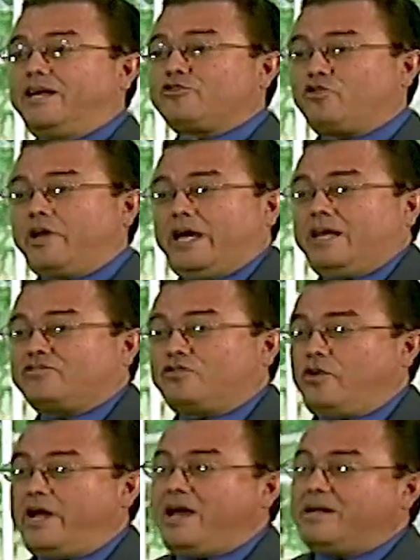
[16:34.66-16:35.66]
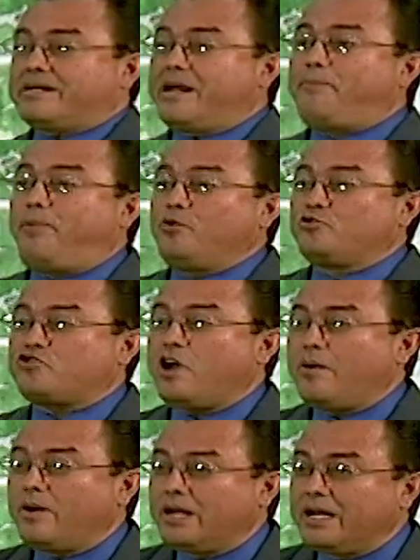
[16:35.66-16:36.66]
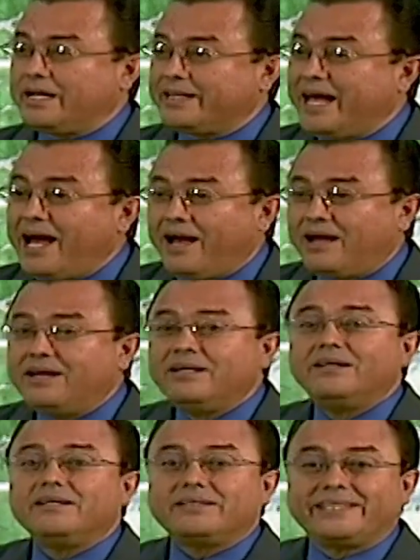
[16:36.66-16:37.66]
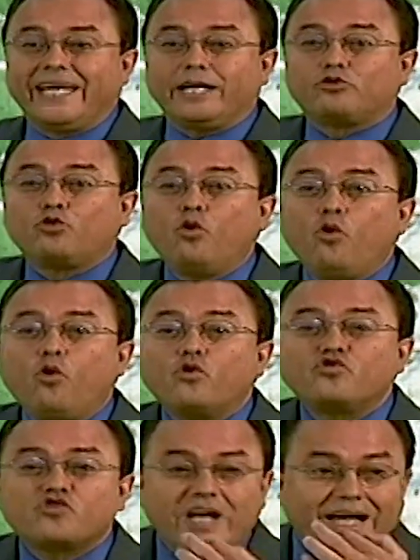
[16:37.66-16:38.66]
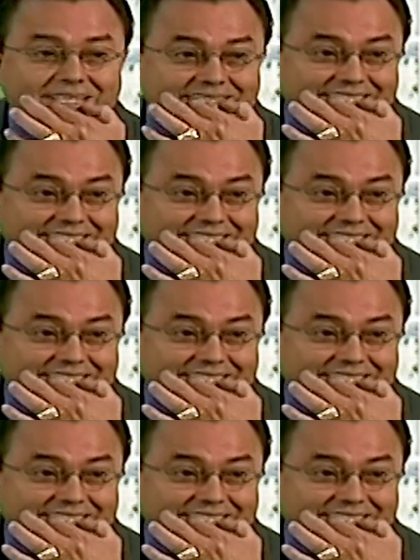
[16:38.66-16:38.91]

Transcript: That is the responsibility of your priesthood.